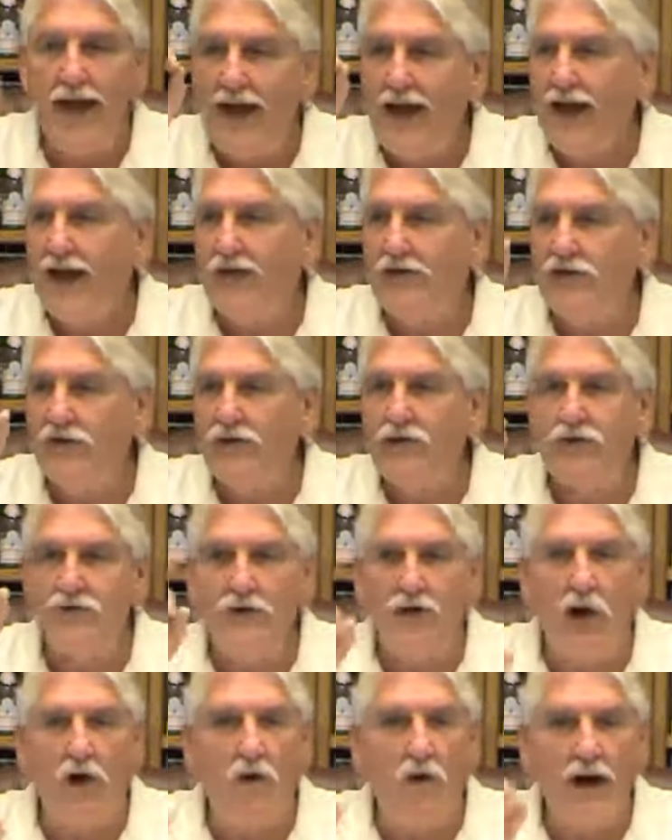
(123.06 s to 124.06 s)
head to
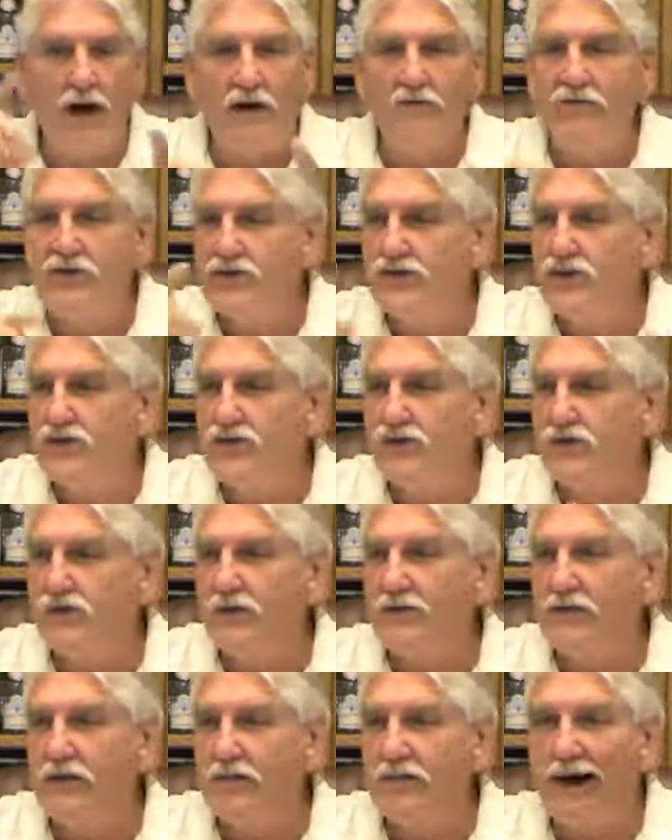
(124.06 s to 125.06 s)
toe, every tissue
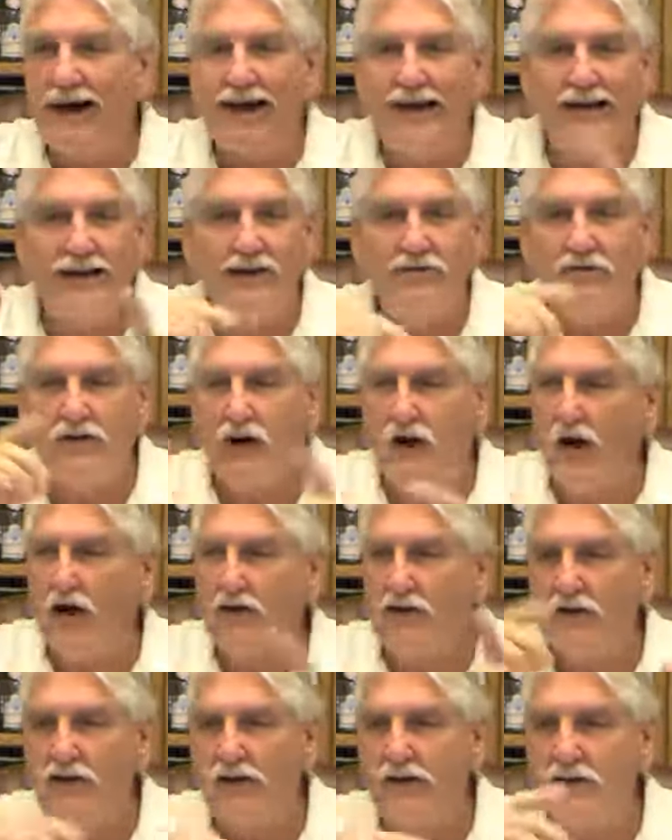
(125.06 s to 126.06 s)
in the body, liver,
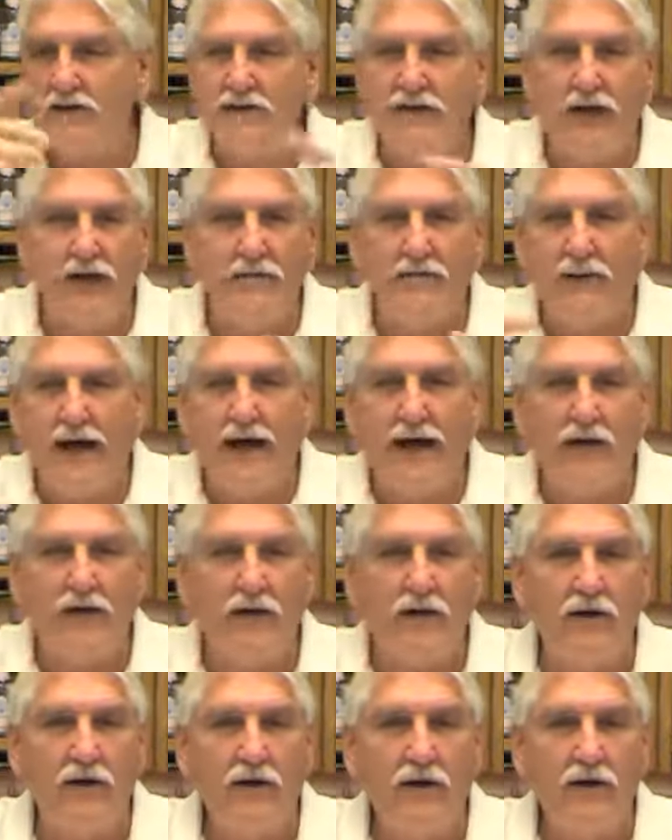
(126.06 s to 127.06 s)
heart, kidneys, doesn't
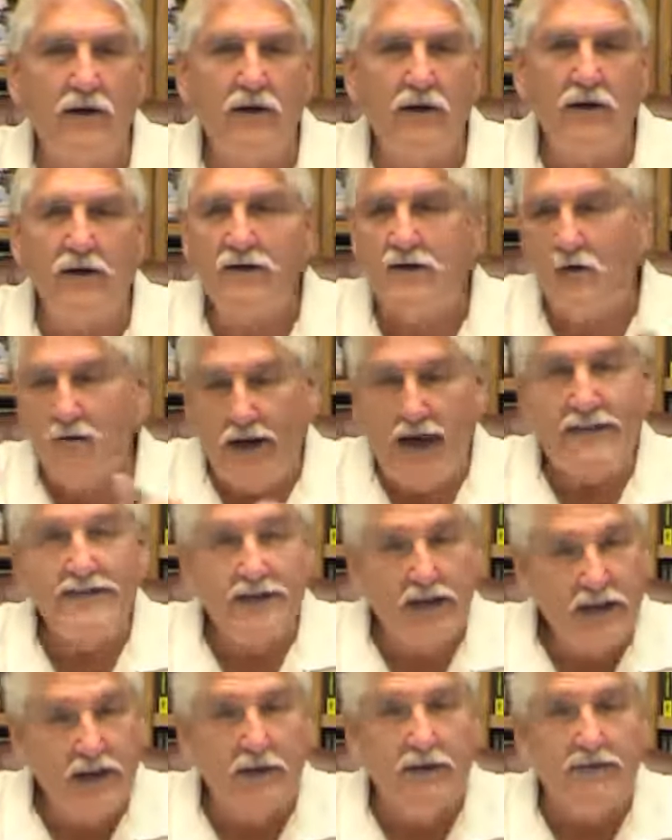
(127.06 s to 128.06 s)
matter. So that's
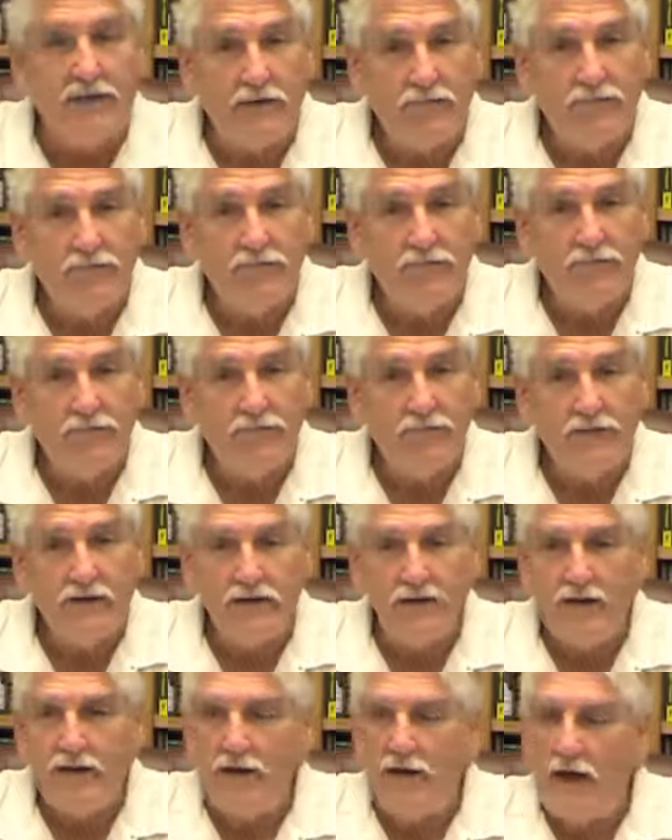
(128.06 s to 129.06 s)
a given.
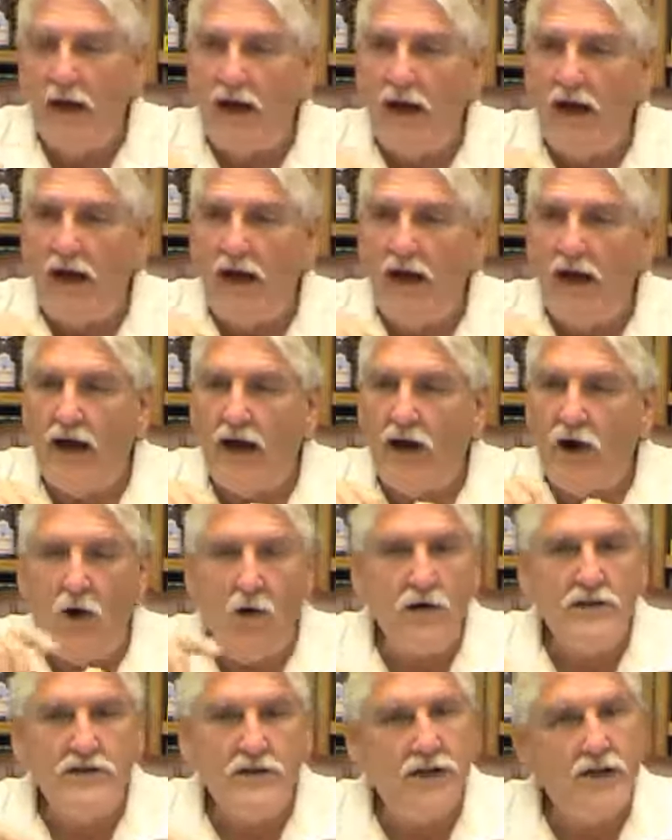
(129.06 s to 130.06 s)
Uh,
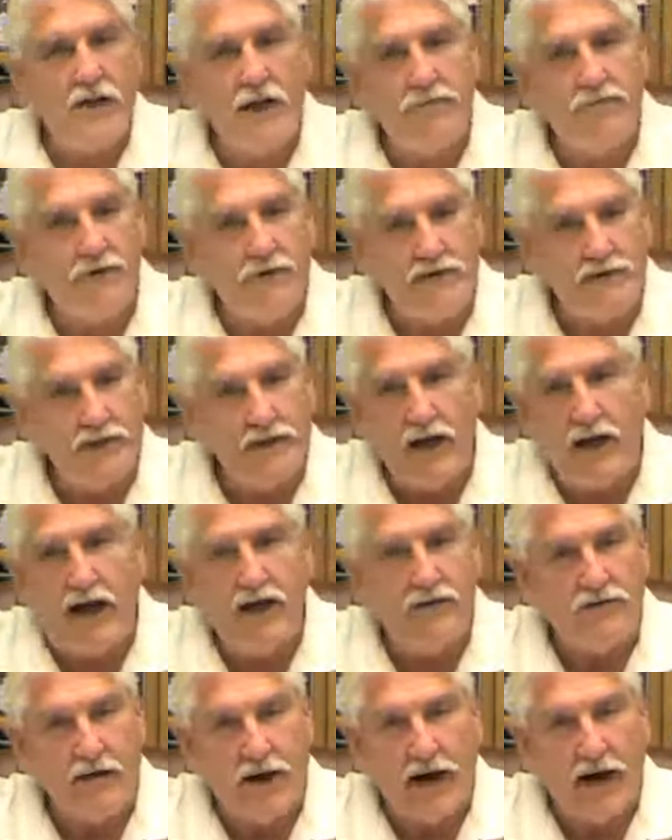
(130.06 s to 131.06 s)
always clean up the
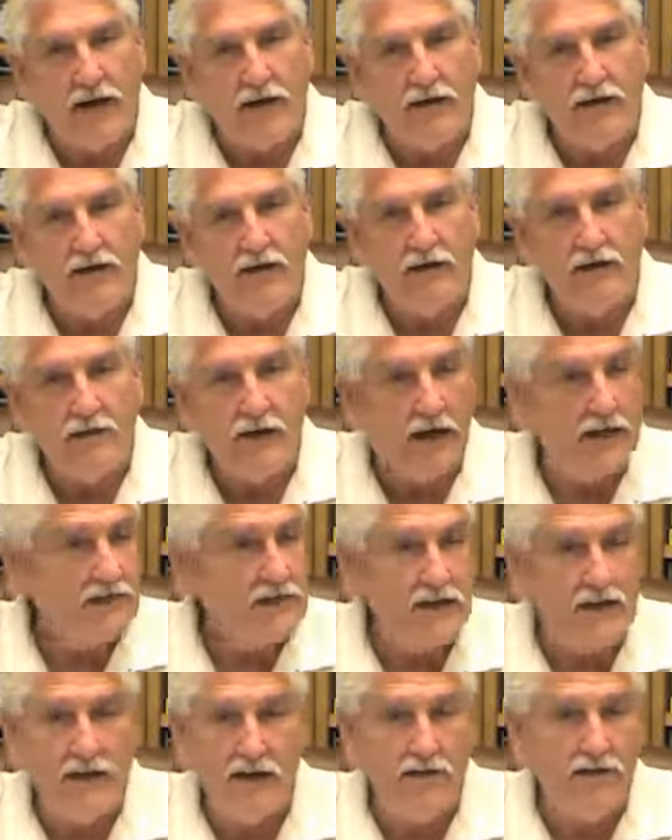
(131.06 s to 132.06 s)
GI tract. That's
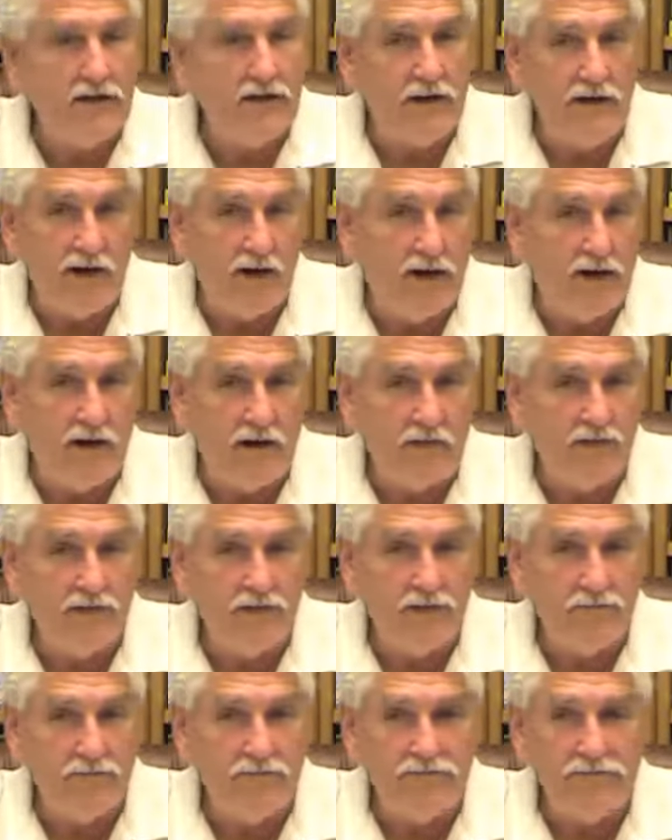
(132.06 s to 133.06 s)
a given in health.